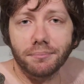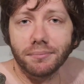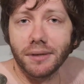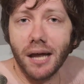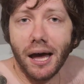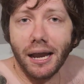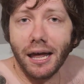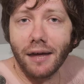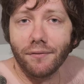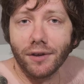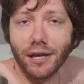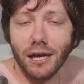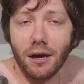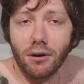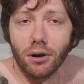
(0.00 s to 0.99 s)
not have
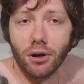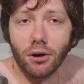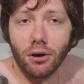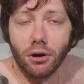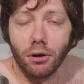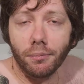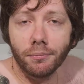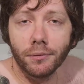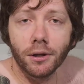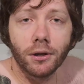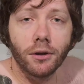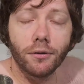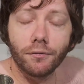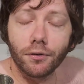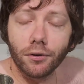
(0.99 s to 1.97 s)
any alcohol
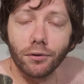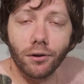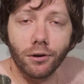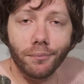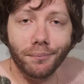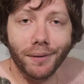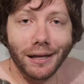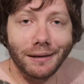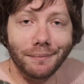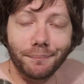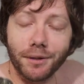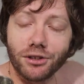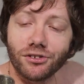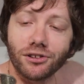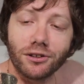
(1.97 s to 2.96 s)
for a little bit,
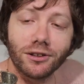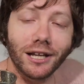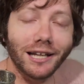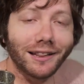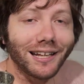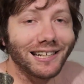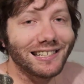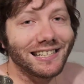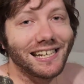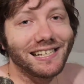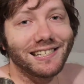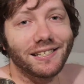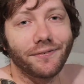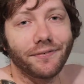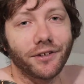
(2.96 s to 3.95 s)
but you still like that
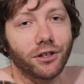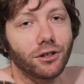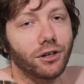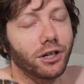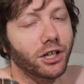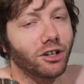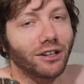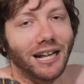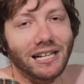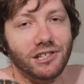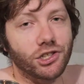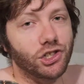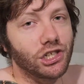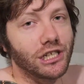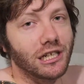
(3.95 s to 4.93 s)
taste of your
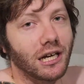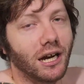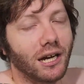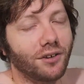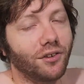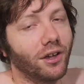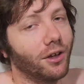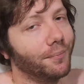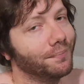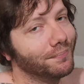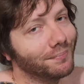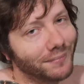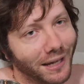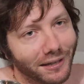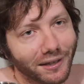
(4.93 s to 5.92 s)
classic gin cocktail,
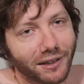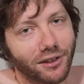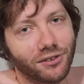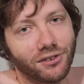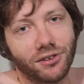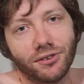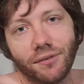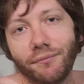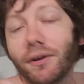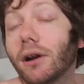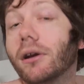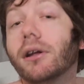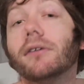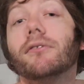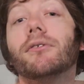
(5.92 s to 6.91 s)
I think this is a
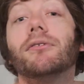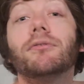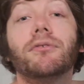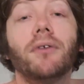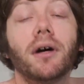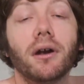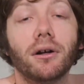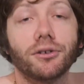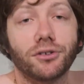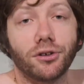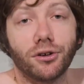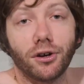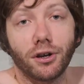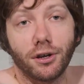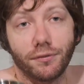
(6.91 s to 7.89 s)
very fun
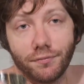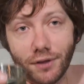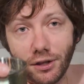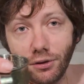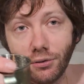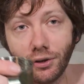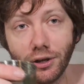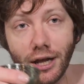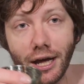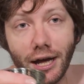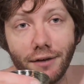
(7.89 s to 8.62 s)
alternative that you can have.